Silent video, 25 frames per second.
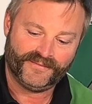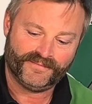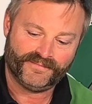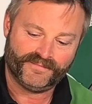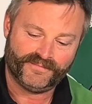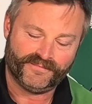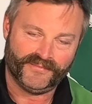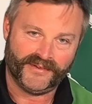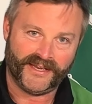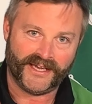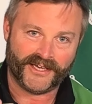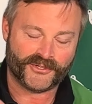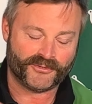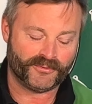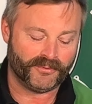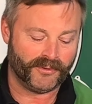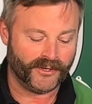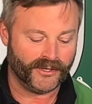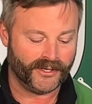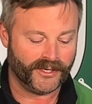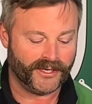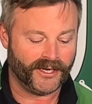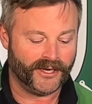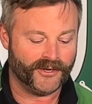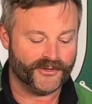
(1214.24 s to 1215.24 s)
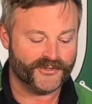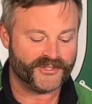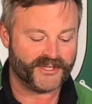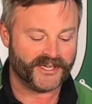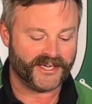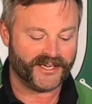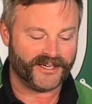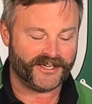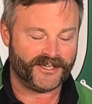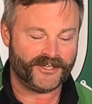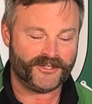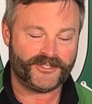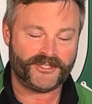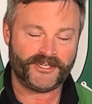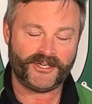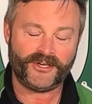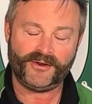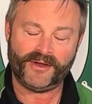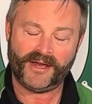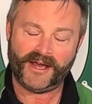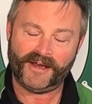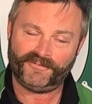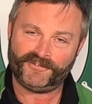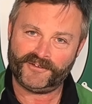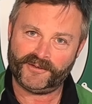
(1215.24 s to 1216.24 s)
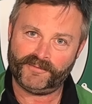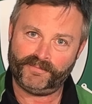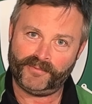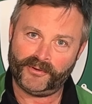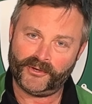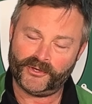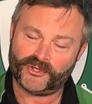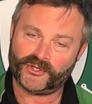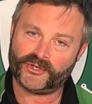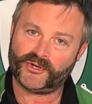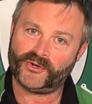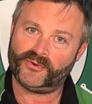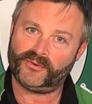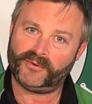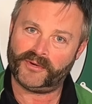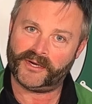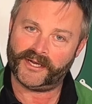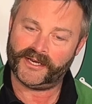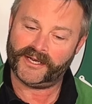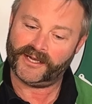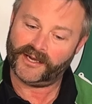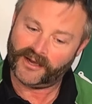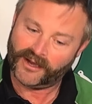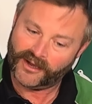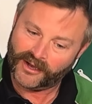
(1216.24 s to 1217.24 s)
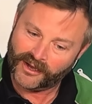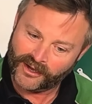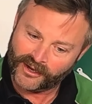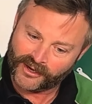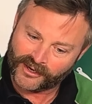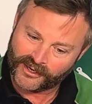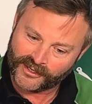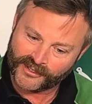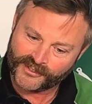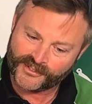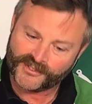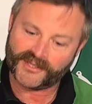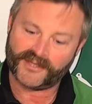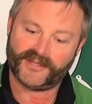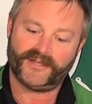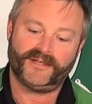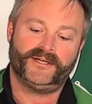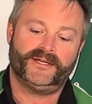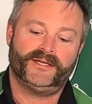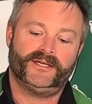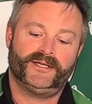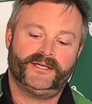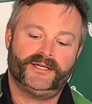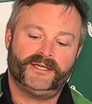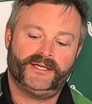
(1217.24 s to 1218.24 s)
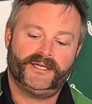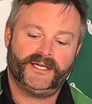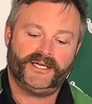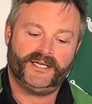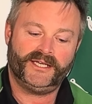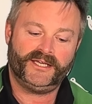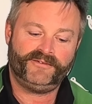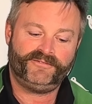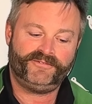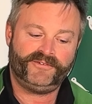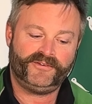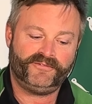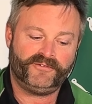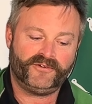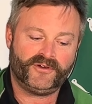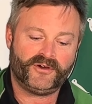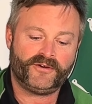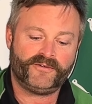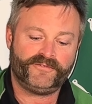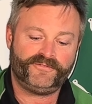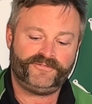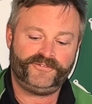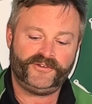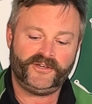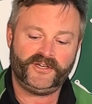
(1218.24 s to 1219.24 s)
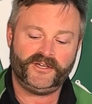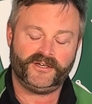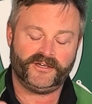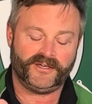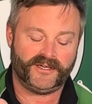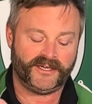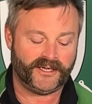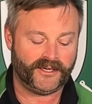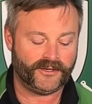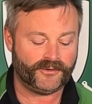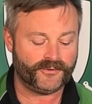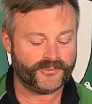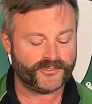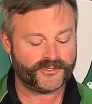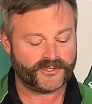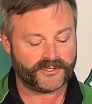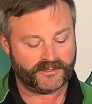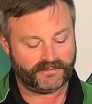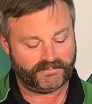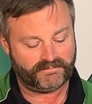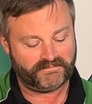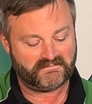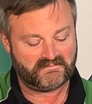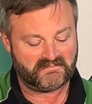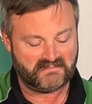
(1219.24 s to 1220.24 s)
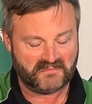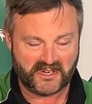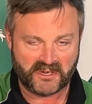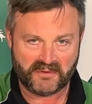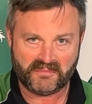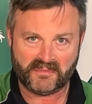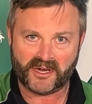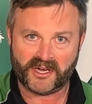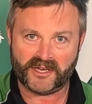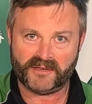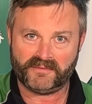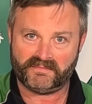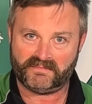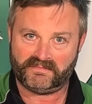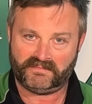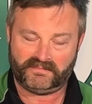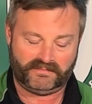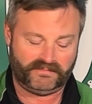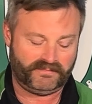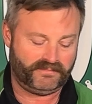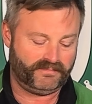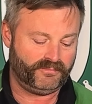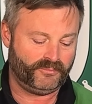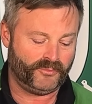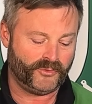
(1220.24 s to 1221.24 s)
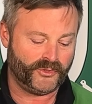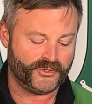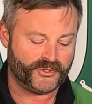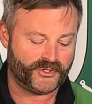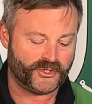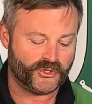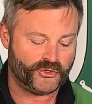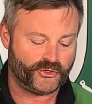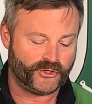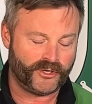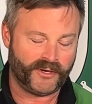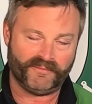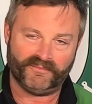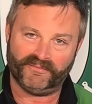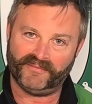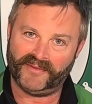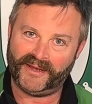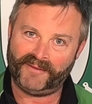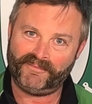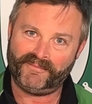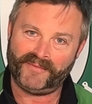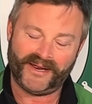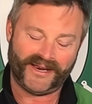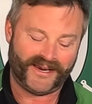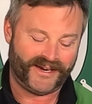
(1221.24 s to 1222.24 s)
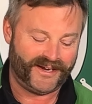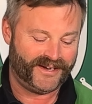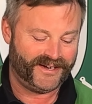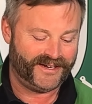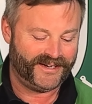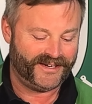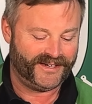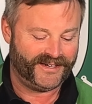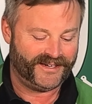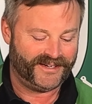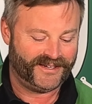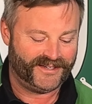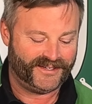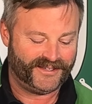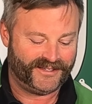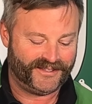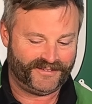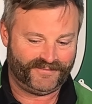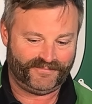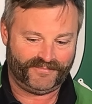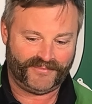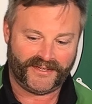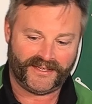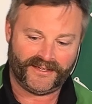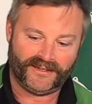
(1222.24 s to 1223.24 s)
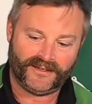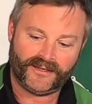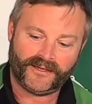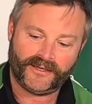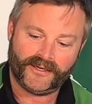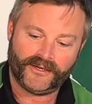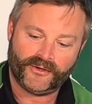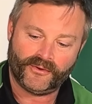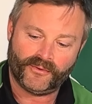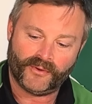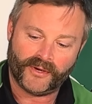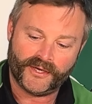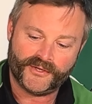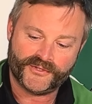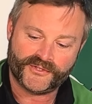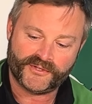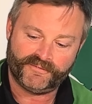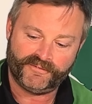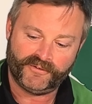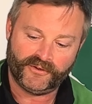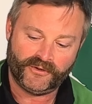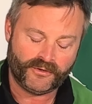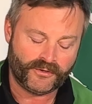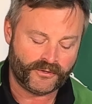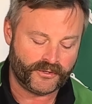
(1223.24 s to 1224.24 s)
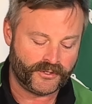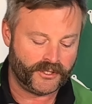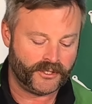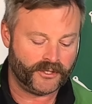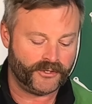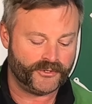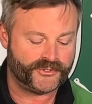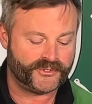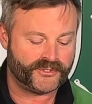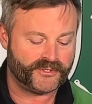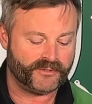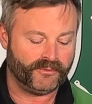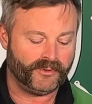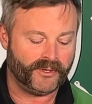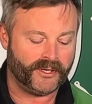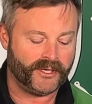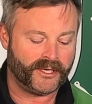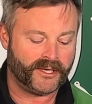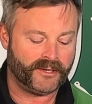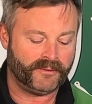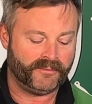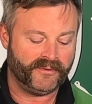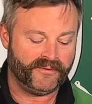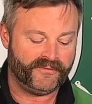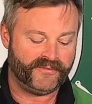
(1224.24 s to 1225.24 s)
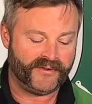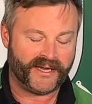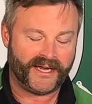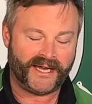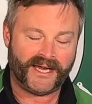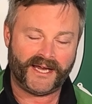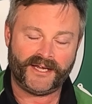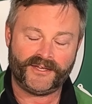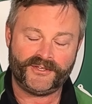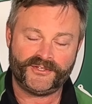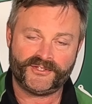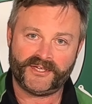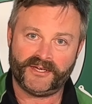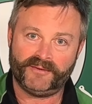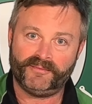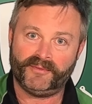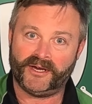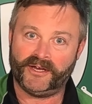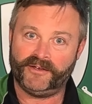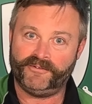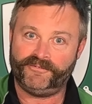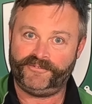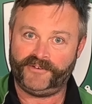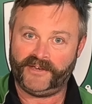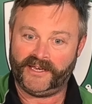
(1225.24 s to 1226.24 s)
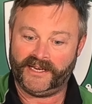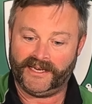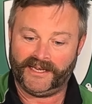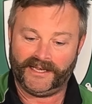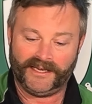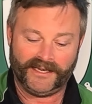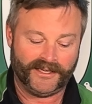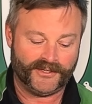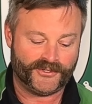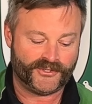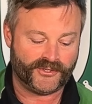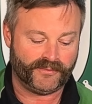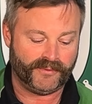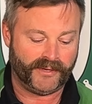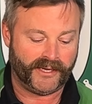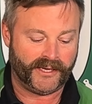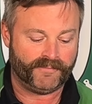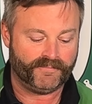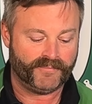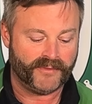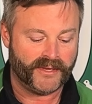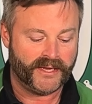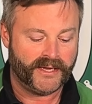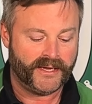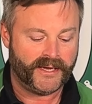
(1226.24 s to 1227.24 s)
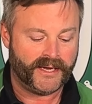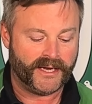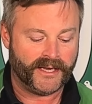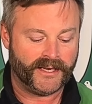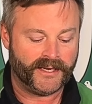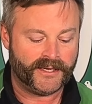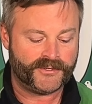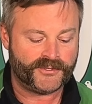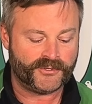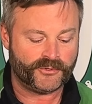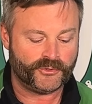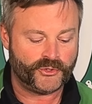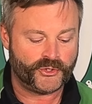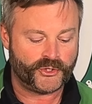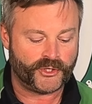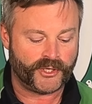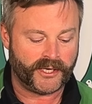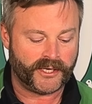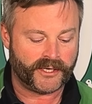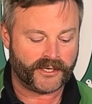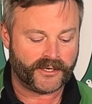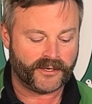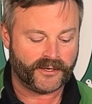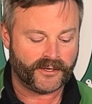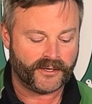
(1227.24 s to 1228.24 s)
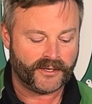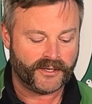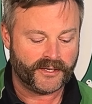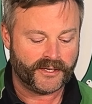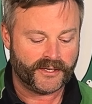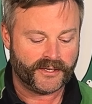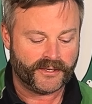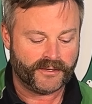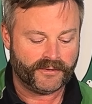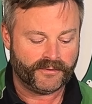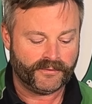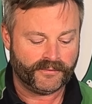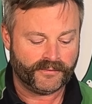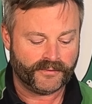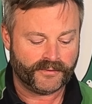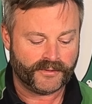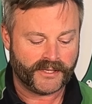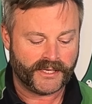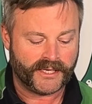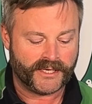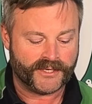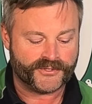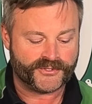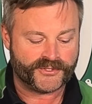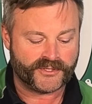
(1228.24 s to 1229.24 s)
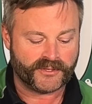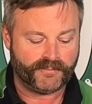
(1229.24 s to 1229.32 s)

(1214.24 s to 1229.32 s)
Next one goes in. You do have to push quite hard, and if you've got fingernails, you might want to trim them. And likewise, if you're not used to working with your hands, you might feel it a little bit. A little trick is to